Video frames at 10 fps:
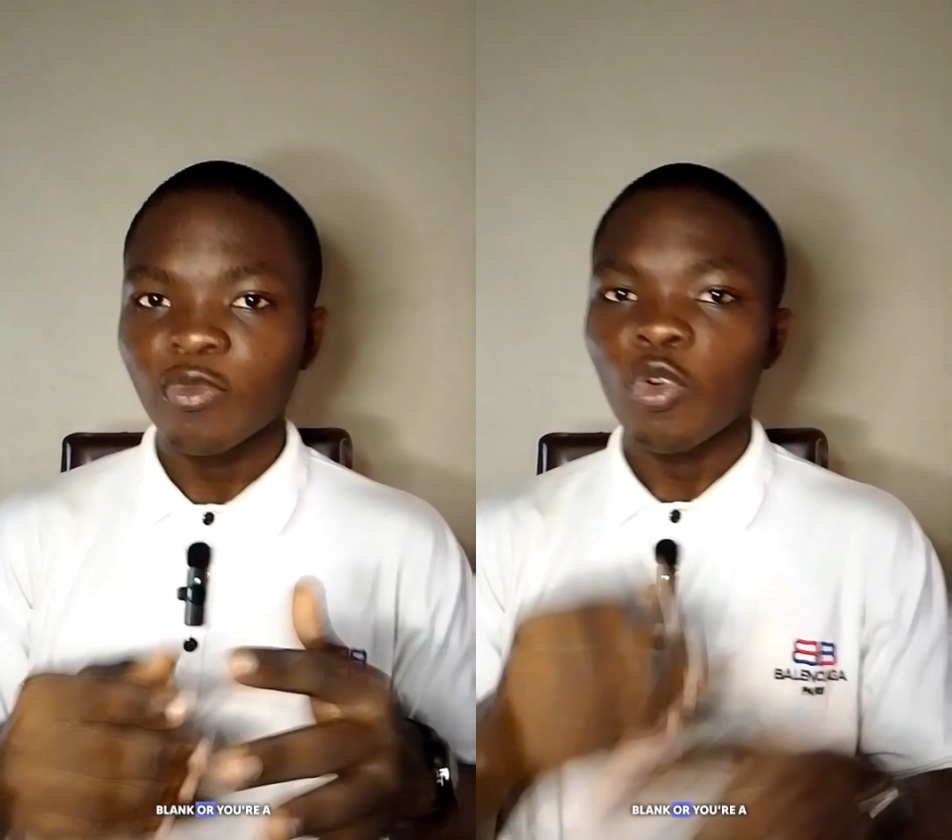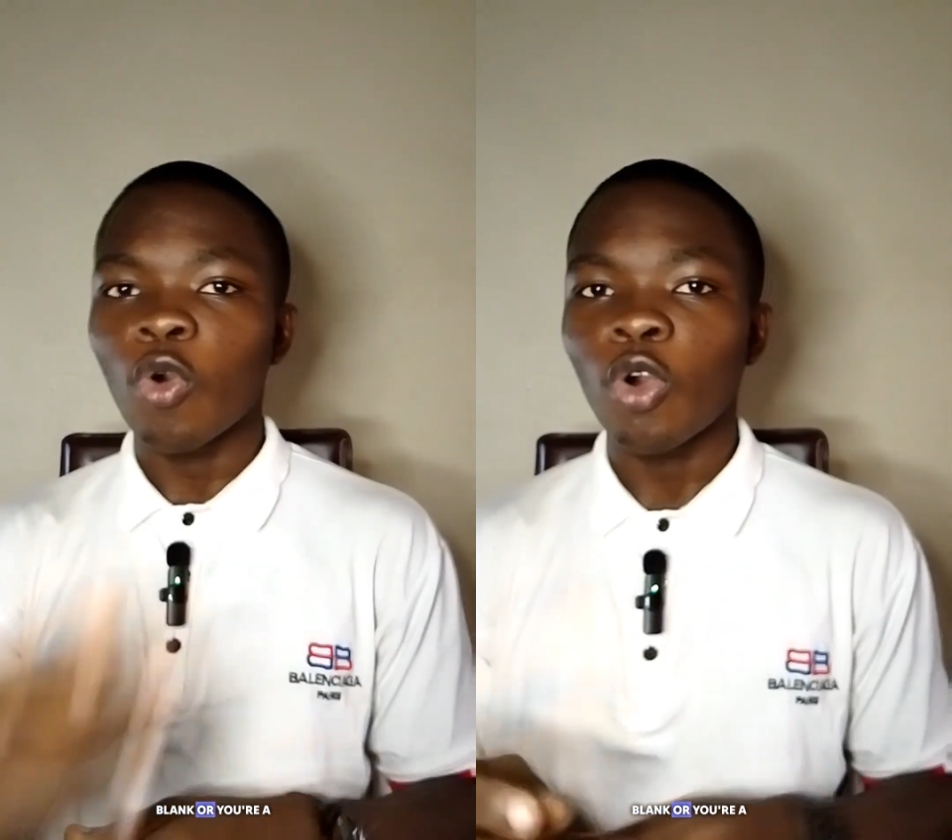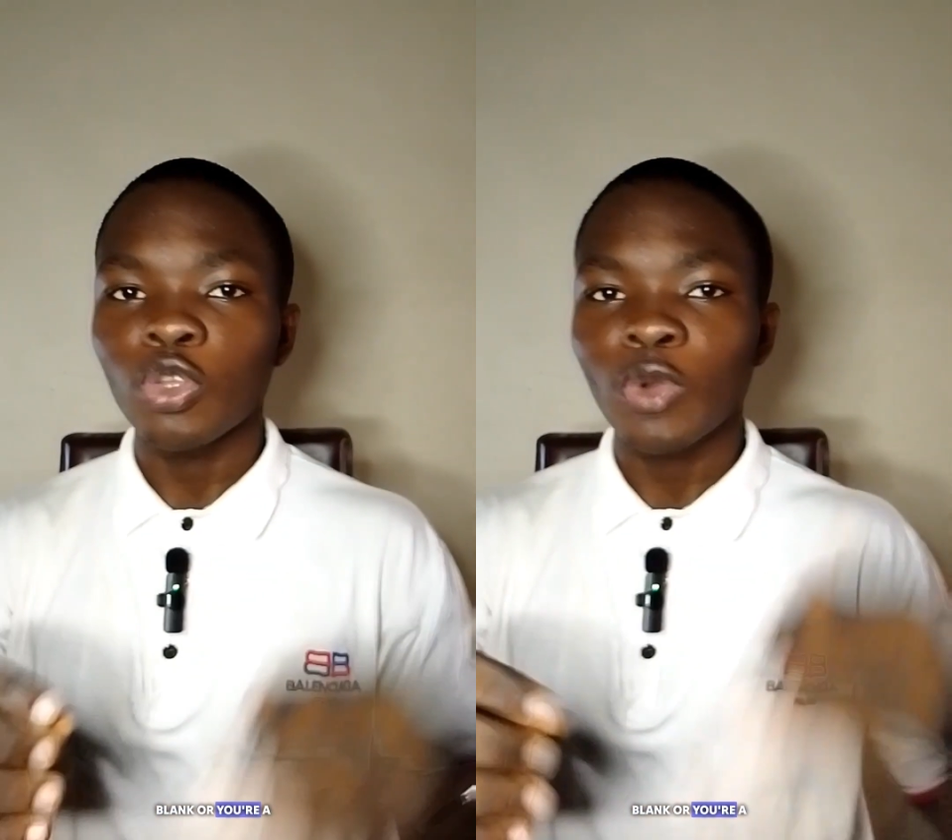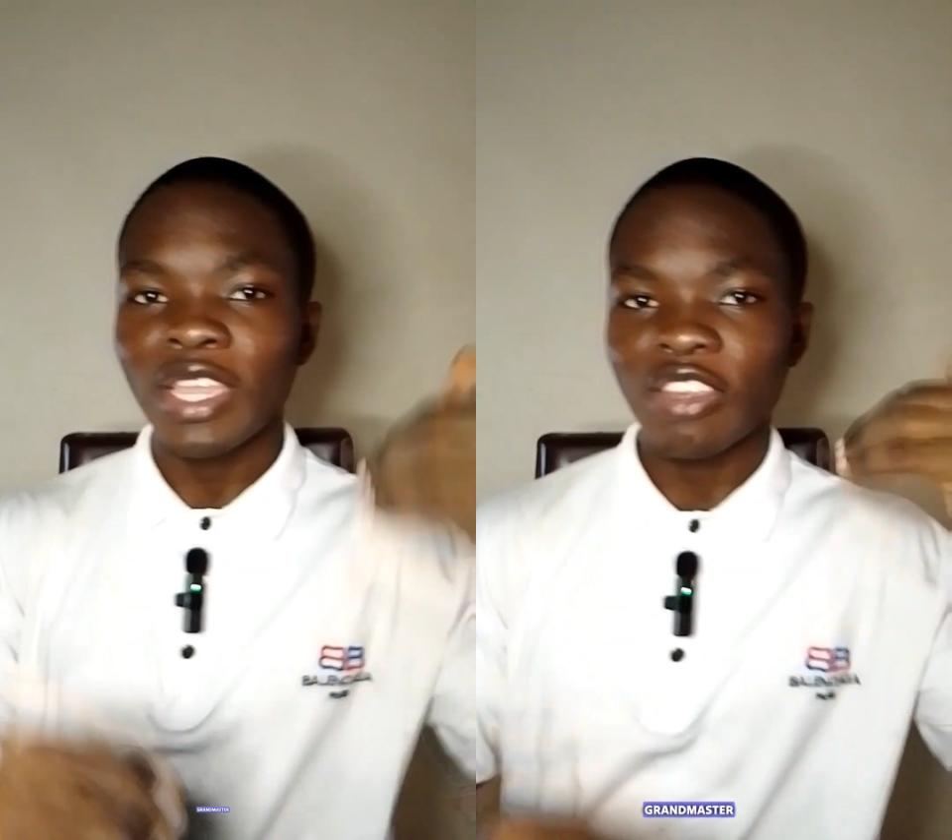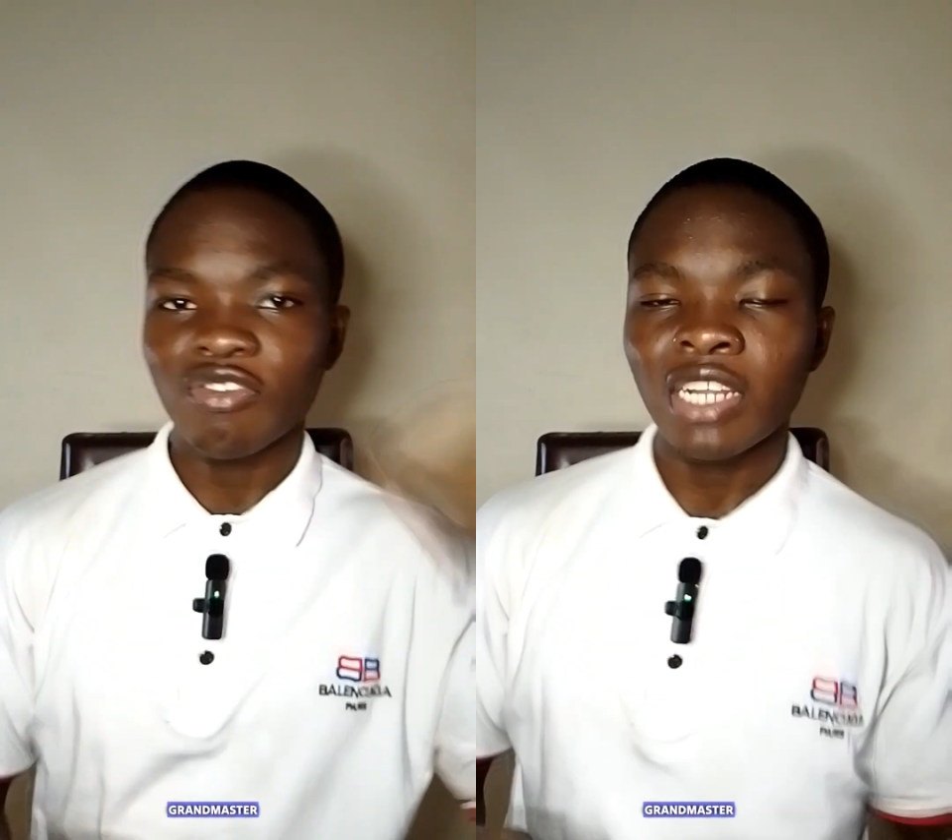Or you are a
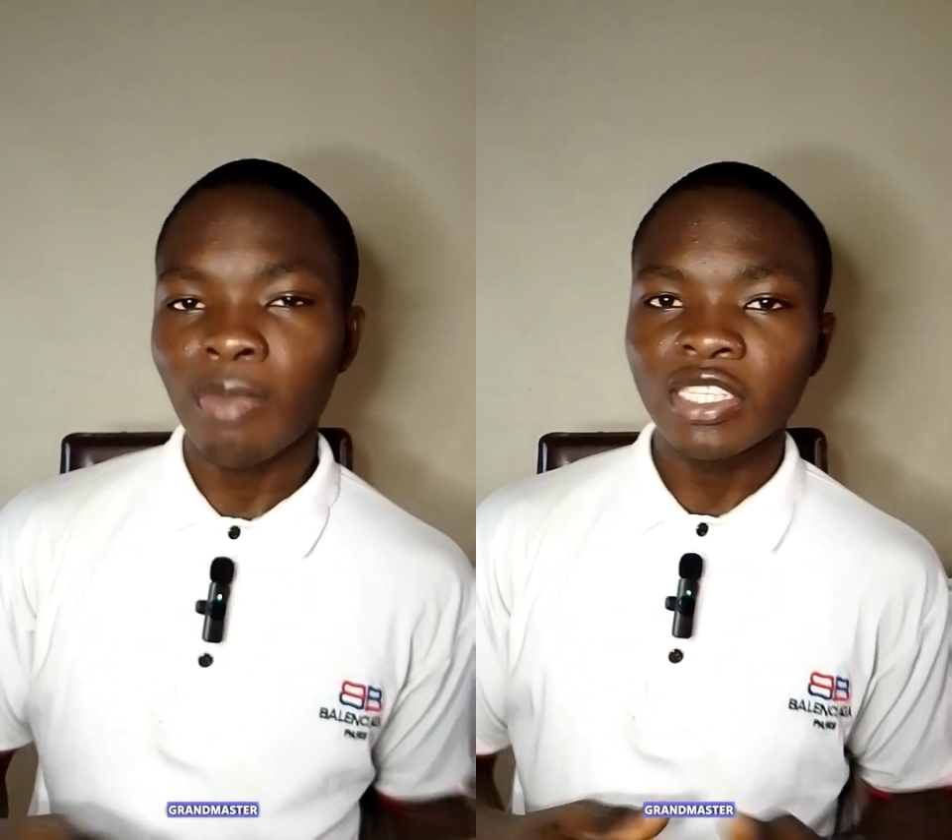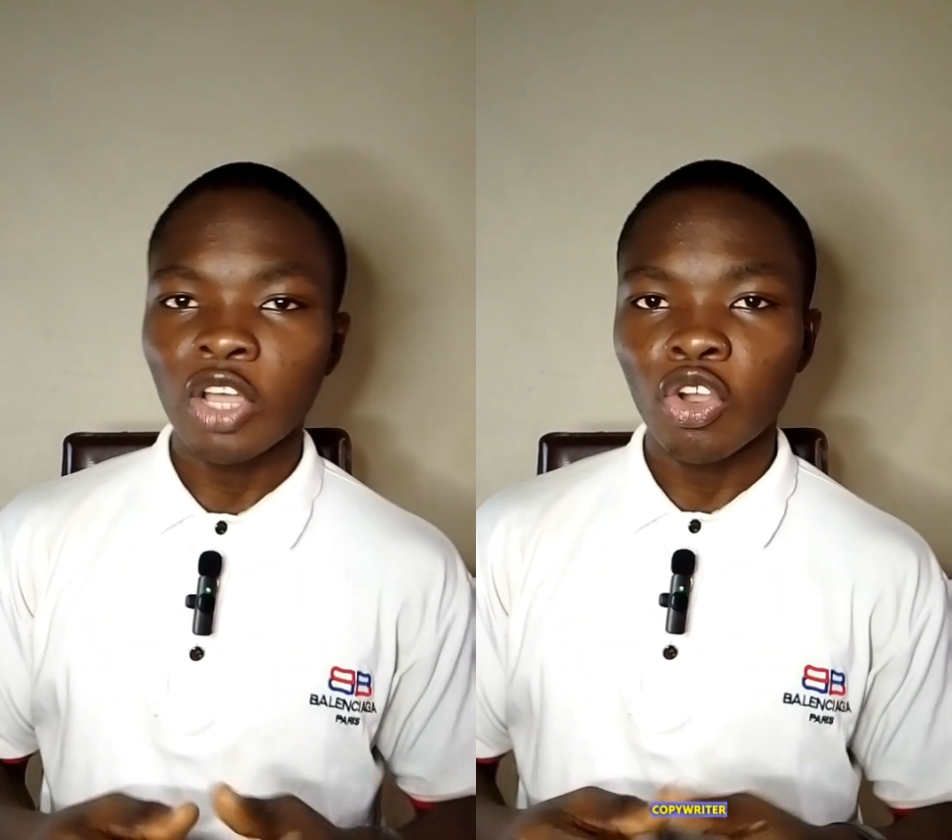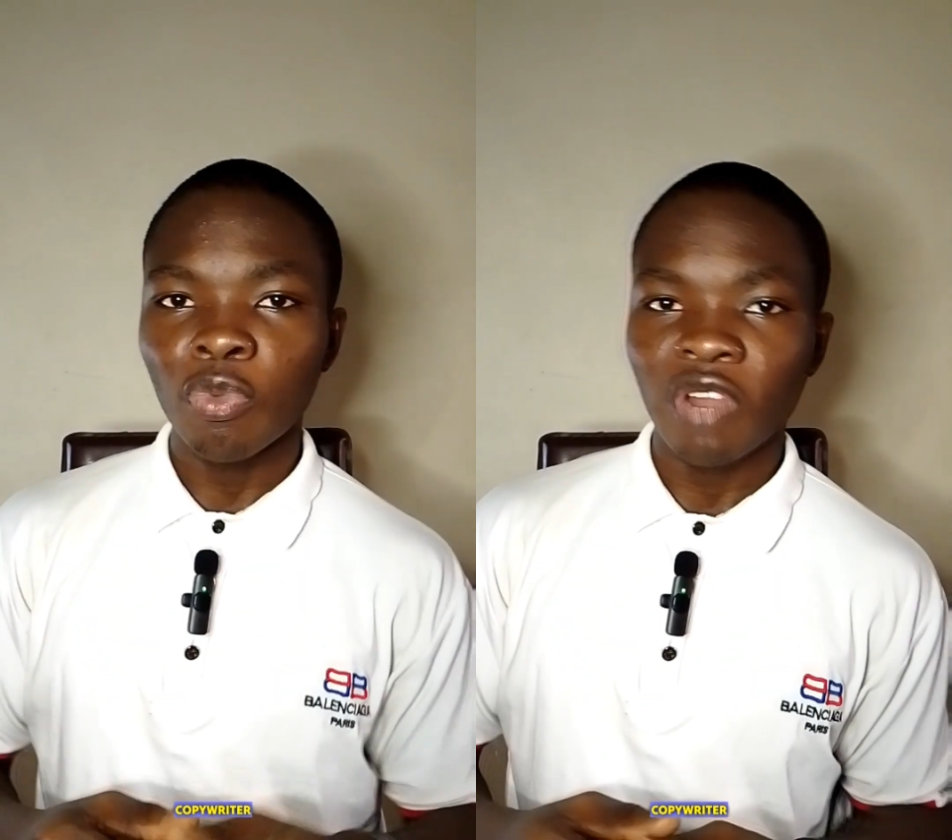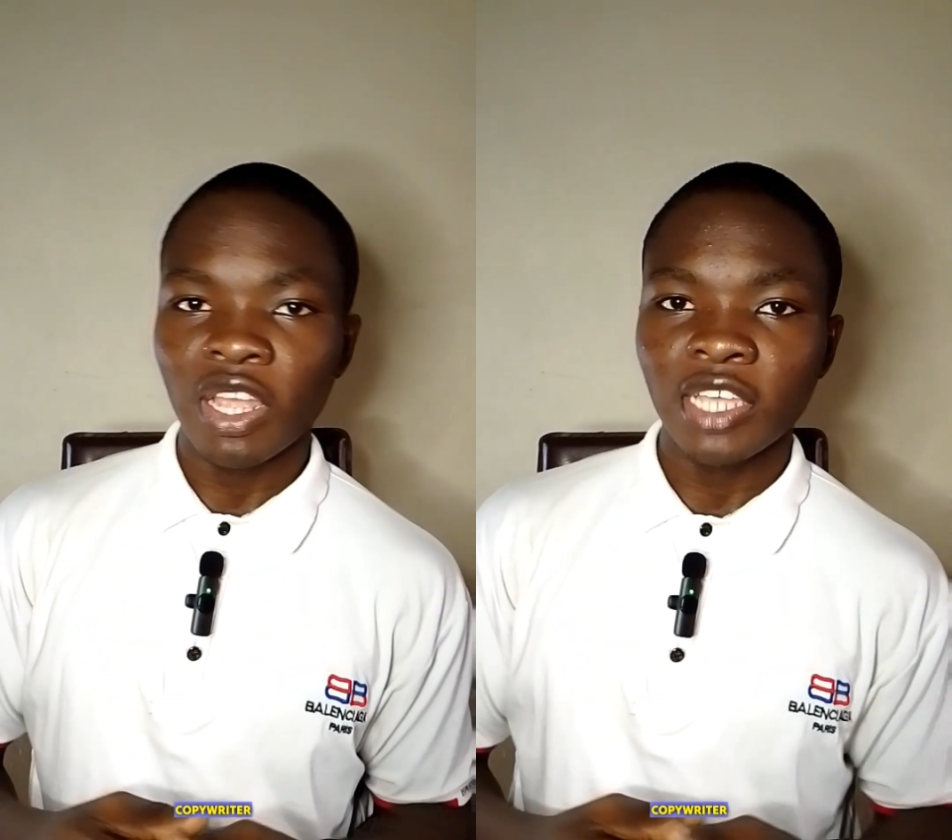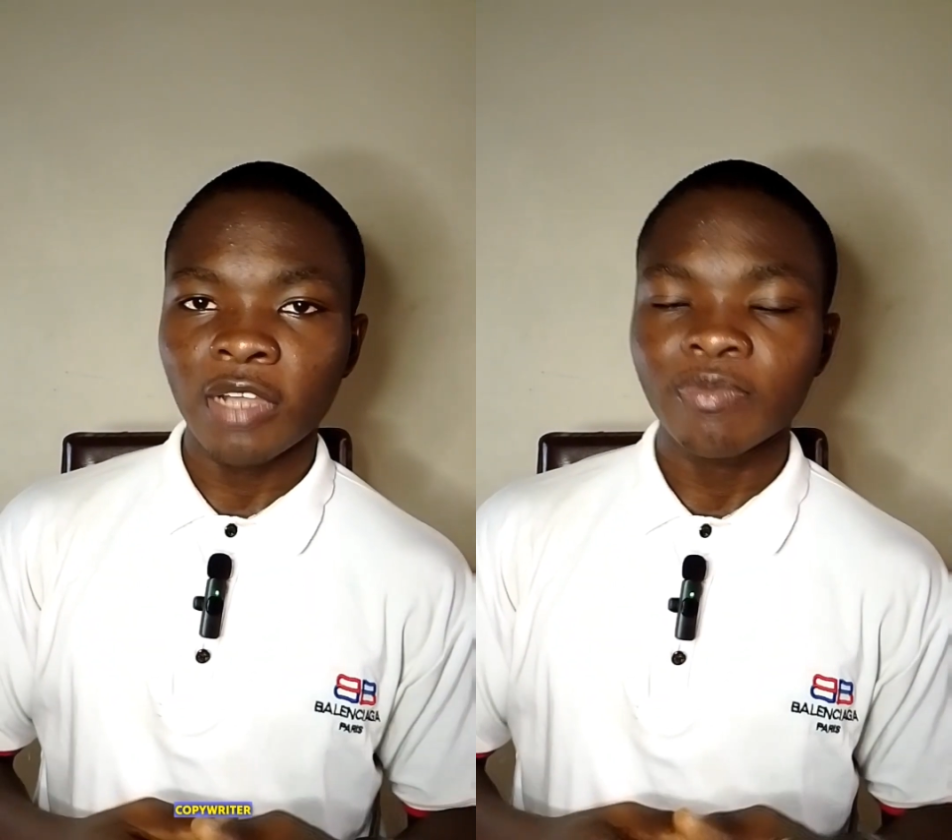grandmaster
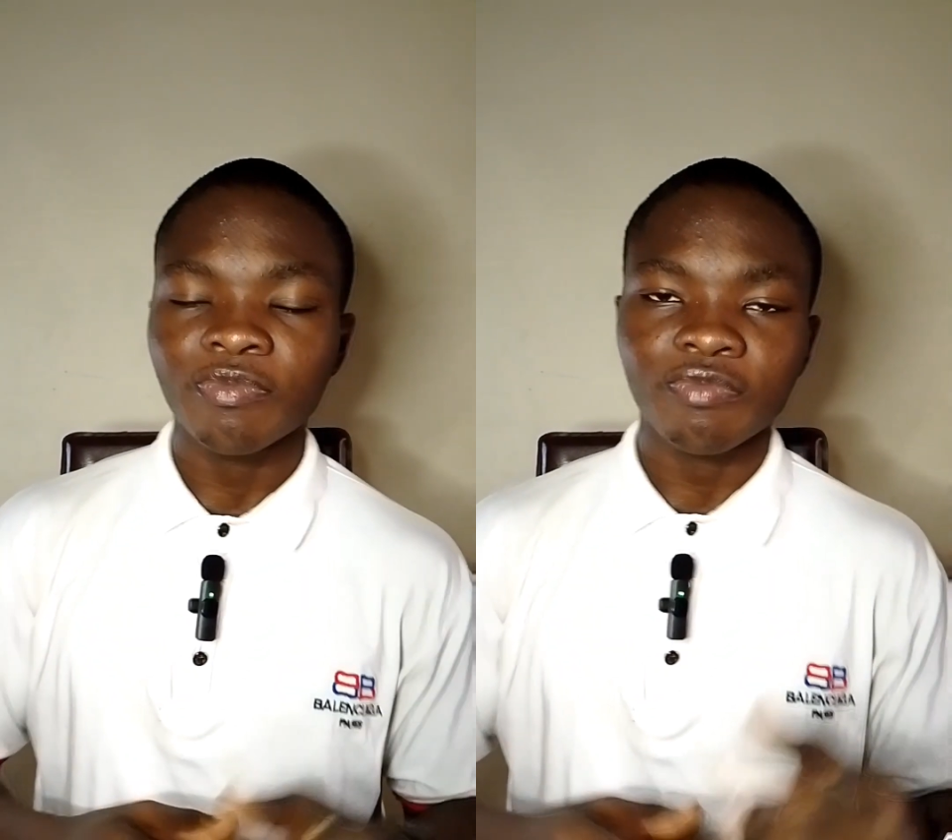copywriter.